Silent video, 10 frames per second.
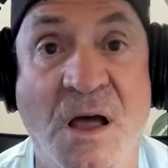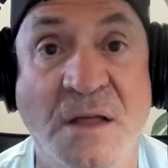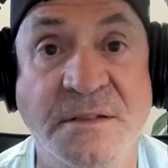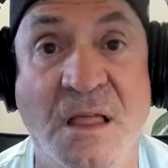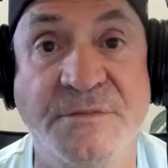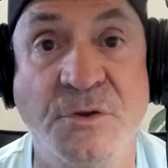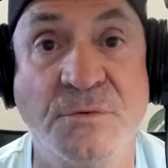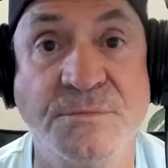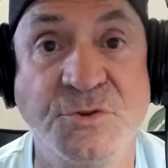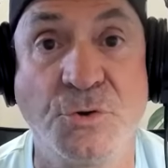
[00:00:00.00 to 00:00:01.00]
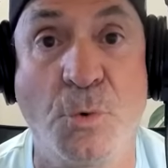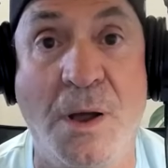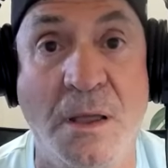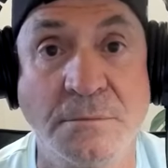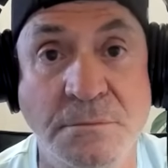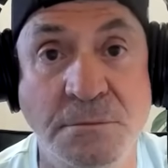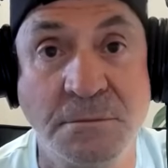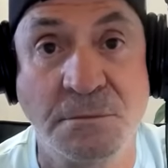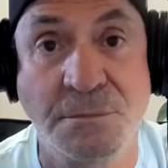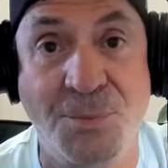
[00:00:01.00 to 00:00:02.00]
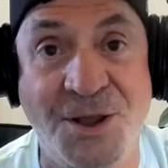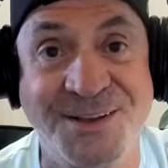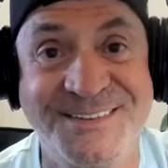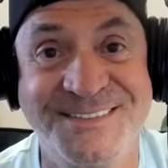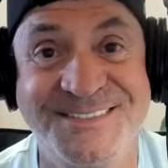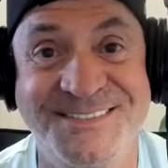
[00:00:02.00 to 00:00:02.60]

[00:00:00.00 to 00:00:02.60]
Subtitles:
God love you. So do I. Bye-bye.